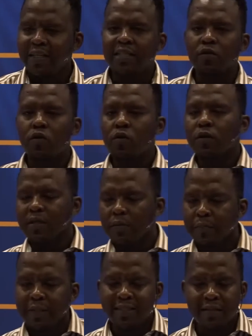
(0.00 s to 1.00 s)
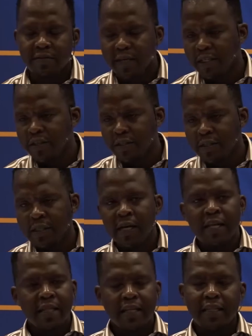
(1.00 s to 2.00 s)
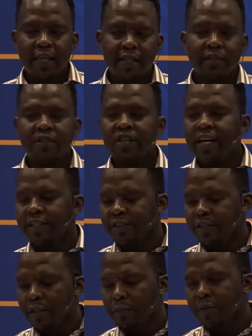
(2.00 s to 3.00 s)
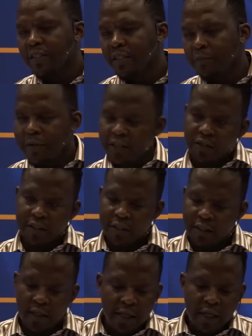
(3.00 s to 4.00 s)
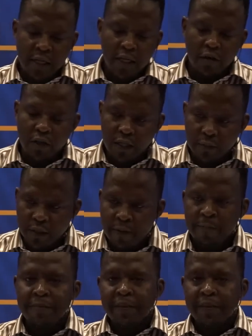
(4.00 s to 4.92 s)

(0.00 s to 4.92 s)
And it's all simple interventions that then change the business matrices incredibly.